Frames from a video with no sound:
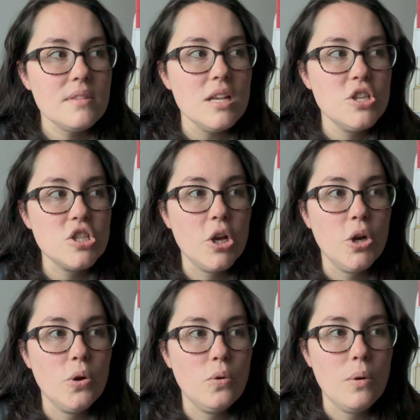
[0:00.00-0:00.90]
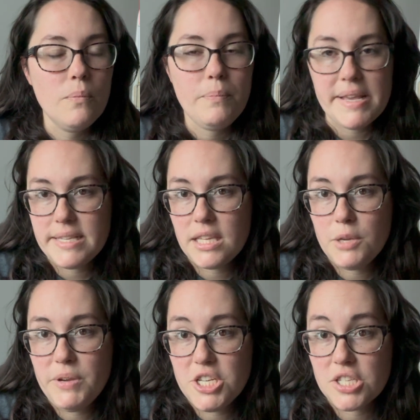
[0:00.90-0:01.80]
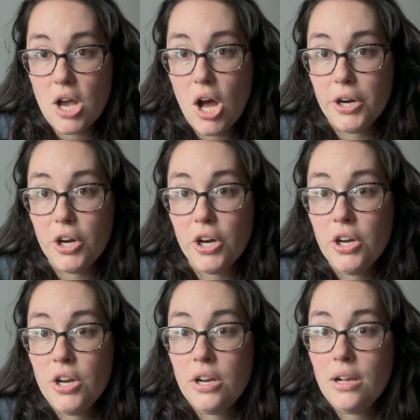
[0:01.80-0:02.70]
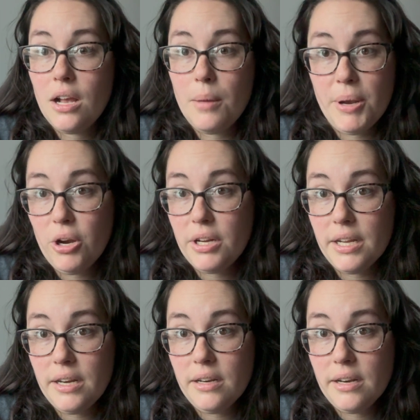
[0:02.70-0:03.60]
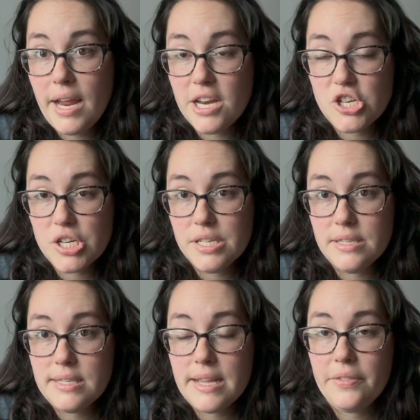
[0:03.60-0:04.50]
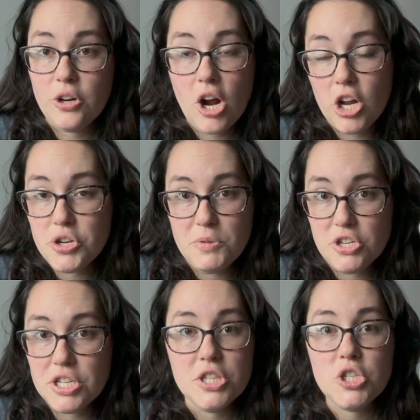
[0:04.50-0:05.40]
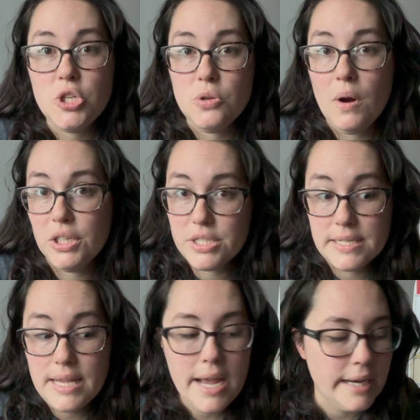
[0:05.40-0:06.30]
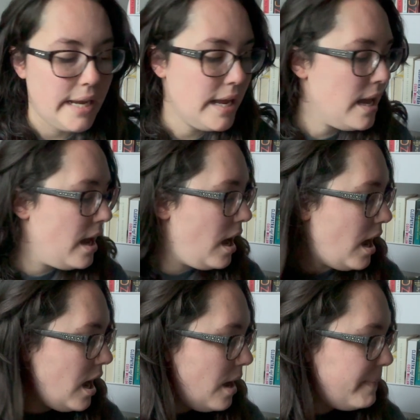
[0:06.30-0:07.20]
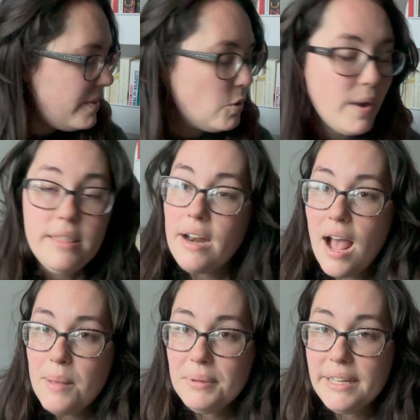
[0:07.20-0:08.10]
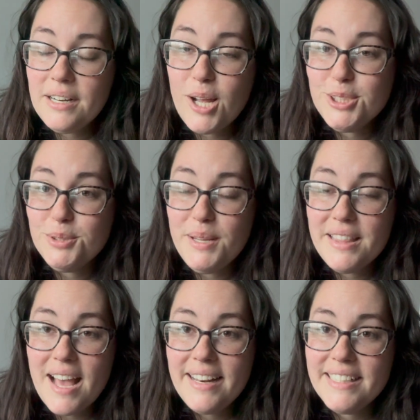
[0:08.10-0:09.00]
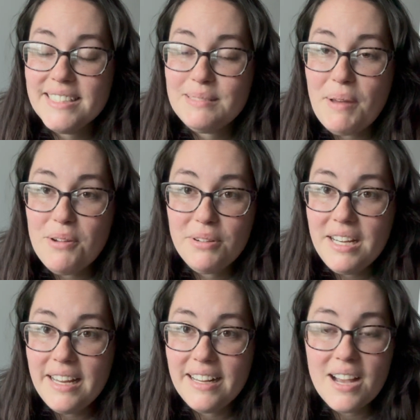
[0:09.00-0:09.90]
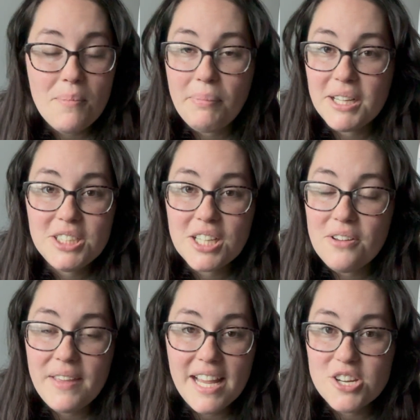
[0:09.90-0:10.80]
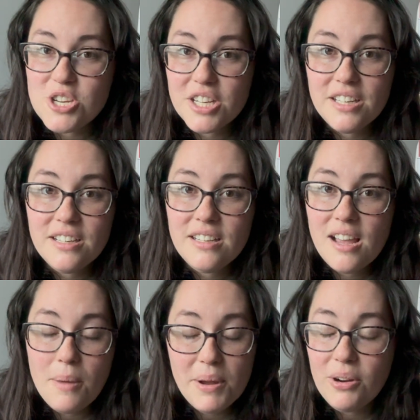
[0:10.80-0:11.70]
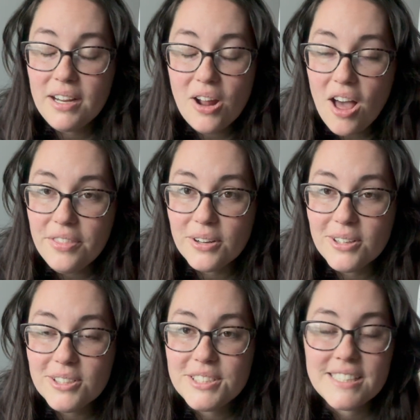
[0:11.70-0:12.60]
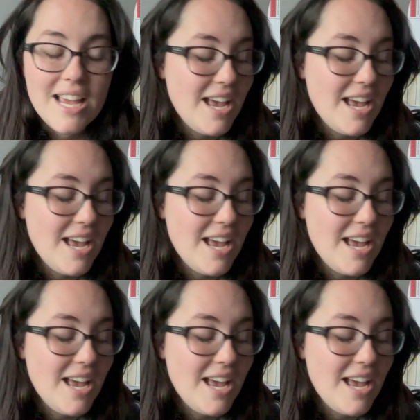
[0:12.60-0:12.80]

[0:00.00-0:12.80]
So basically, we just honor American Asians and their contributions to our society. And the way that I plan on doing that is by reading a bunch of Asian American authors.